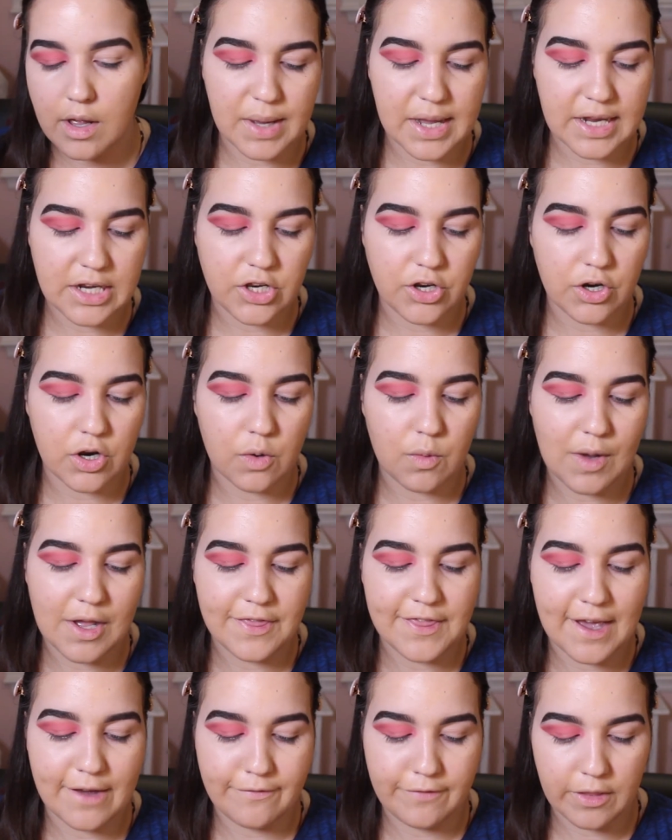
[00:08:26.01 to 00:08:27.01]
but you know
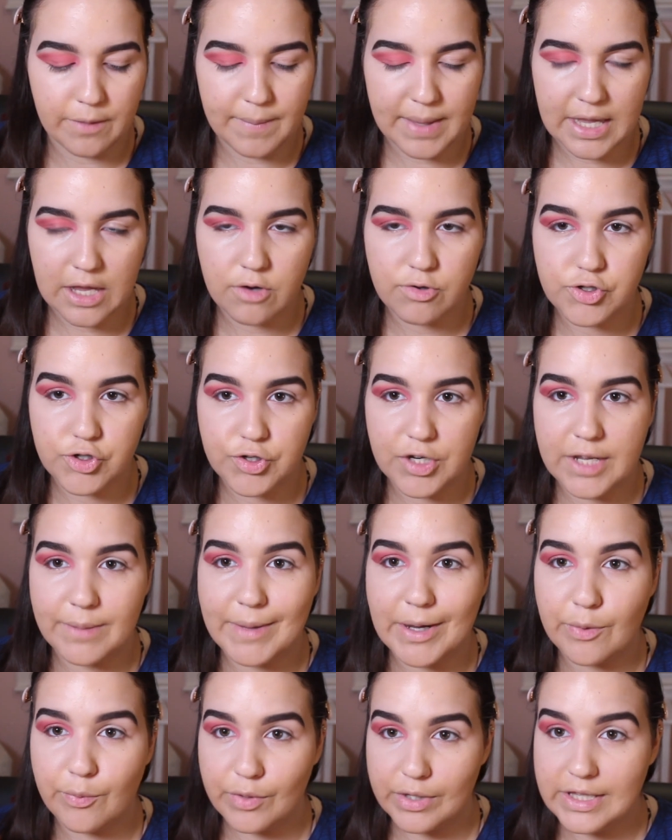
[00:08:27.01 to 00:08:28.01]
what, that Flamingo Dream,
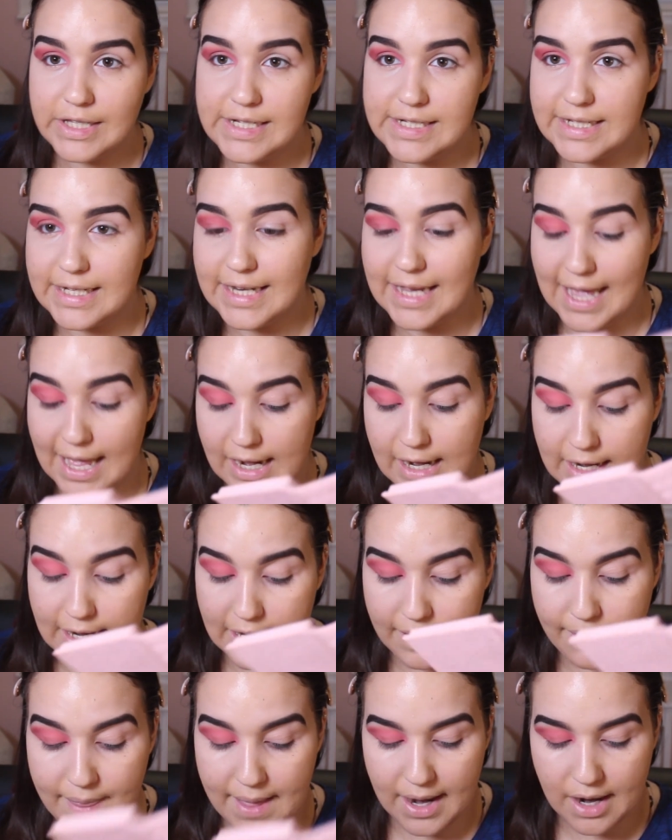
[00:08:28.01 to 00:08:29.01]
I really did get it
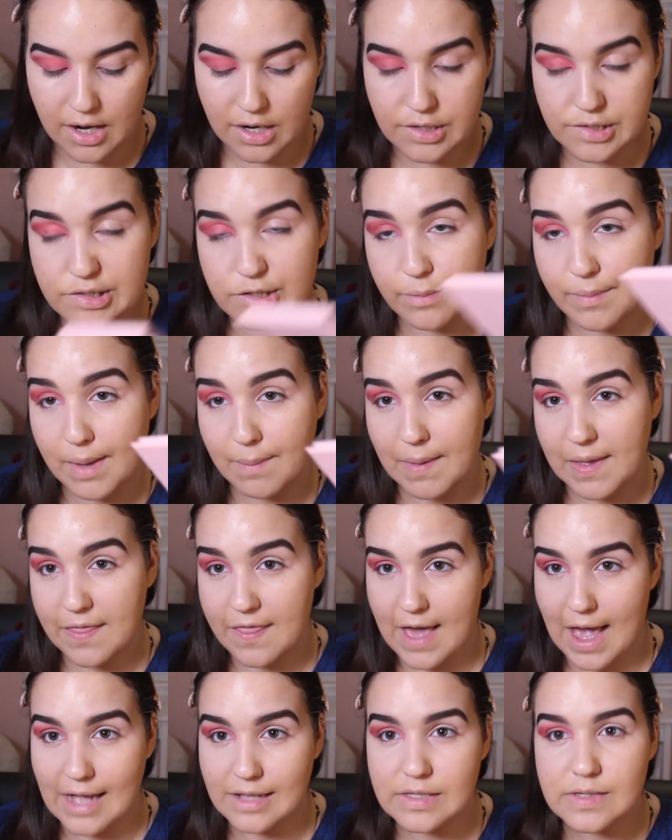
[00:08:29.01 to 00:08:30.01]
in there, so maybe
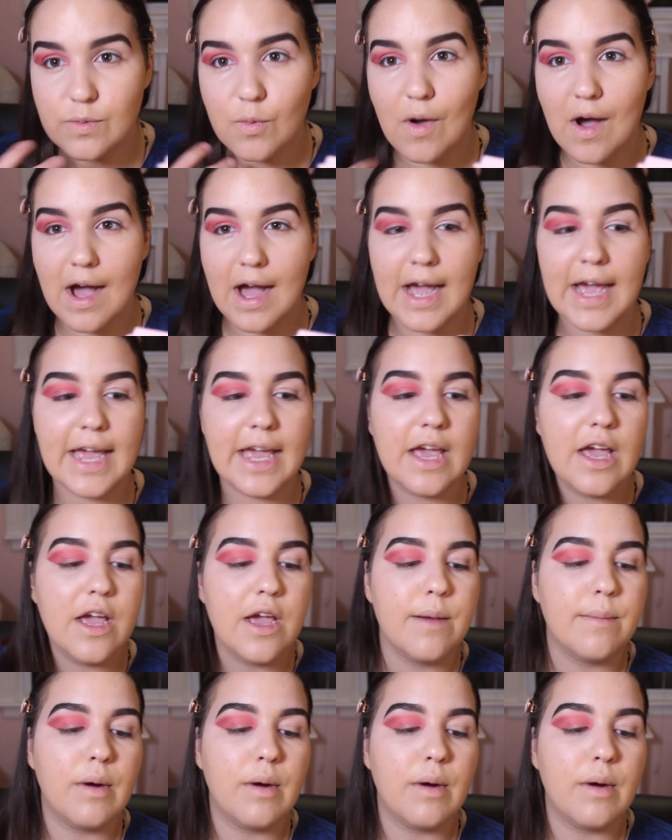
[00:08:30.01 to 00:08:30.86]
that's why.